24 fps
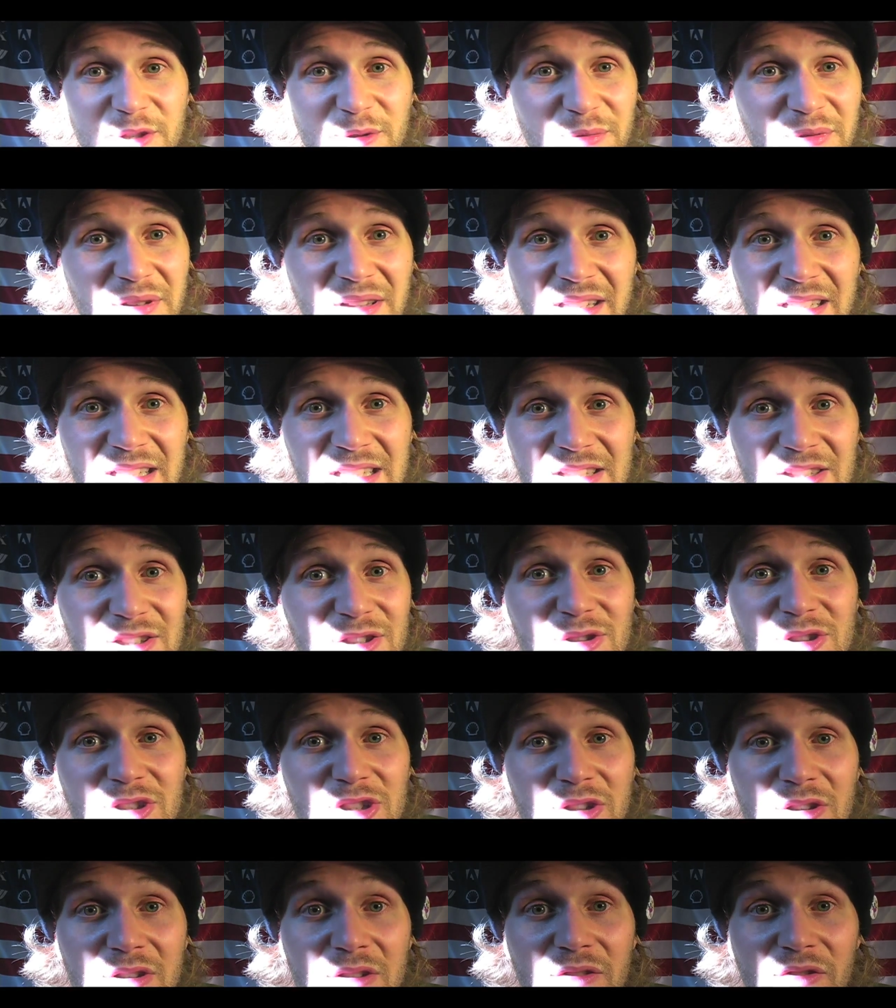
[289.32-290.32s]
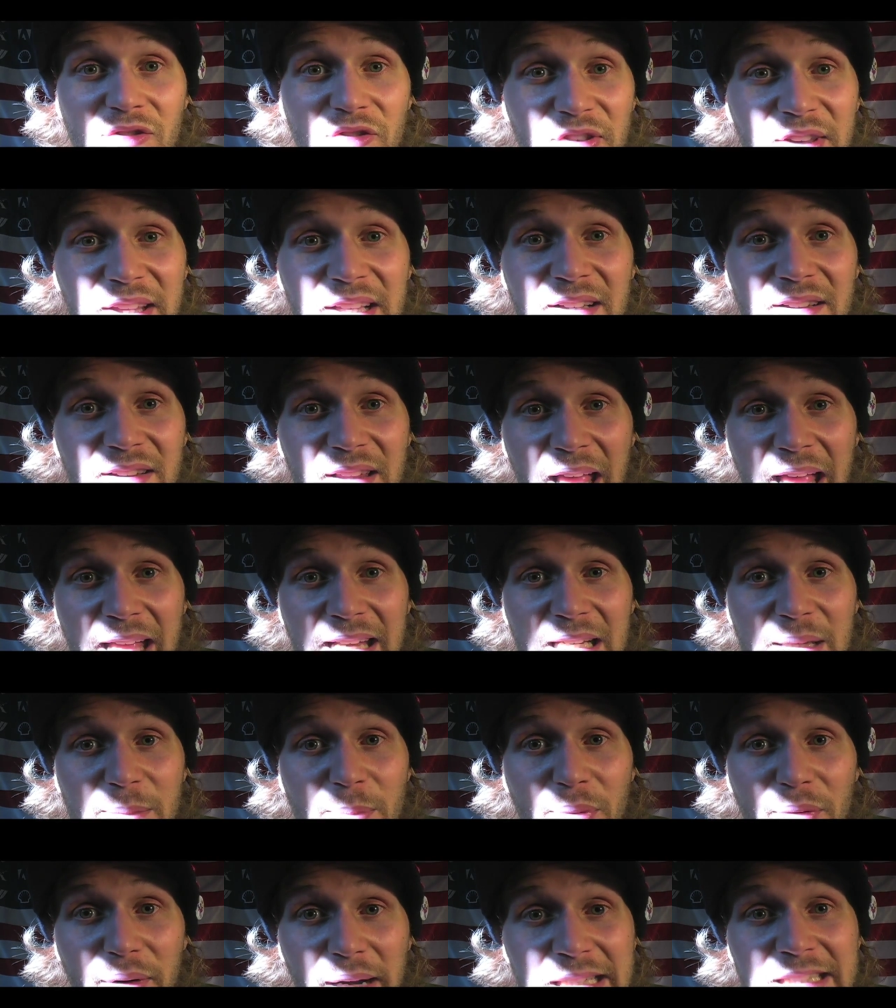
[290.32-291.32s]
really, you shouldn't feel any
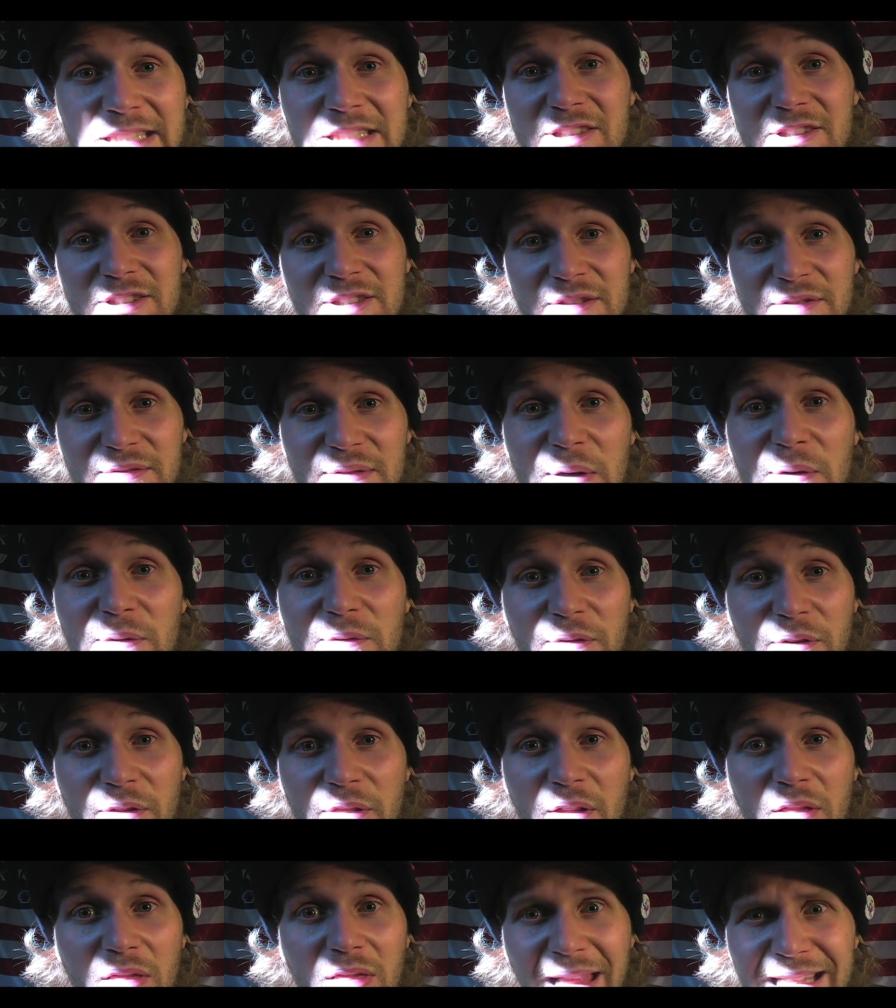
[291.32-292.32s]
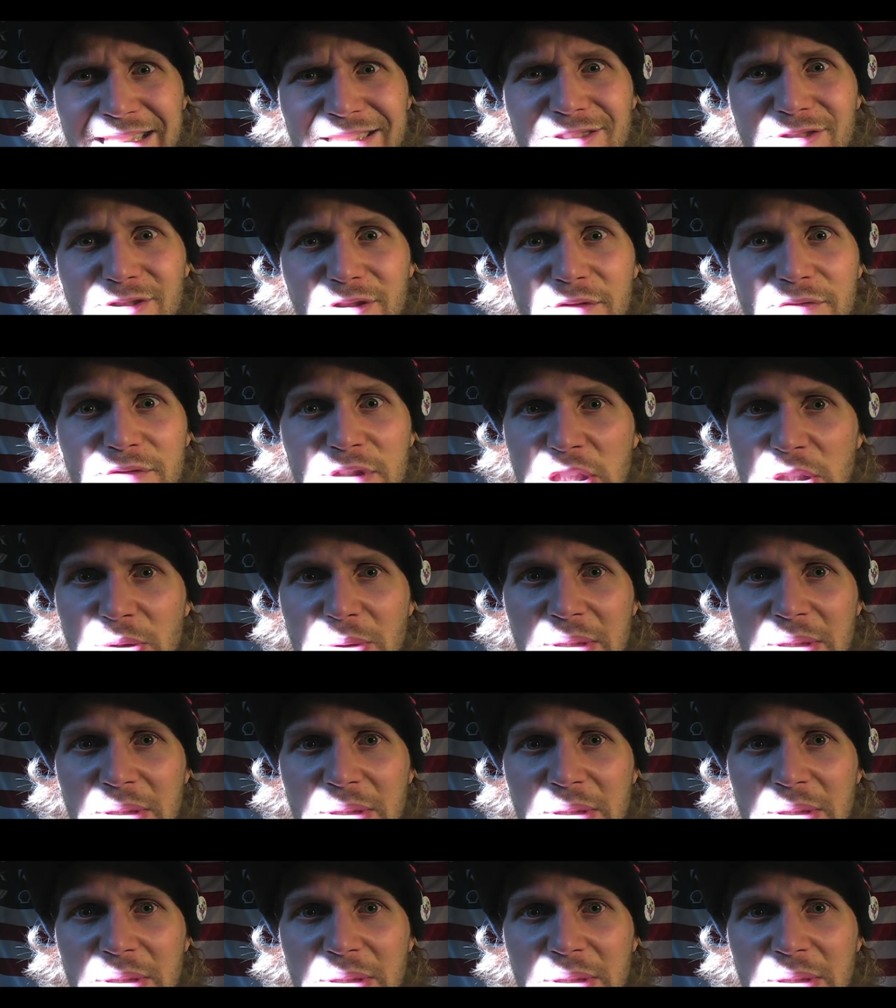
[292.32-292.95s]
pressure to vote for the lesser of two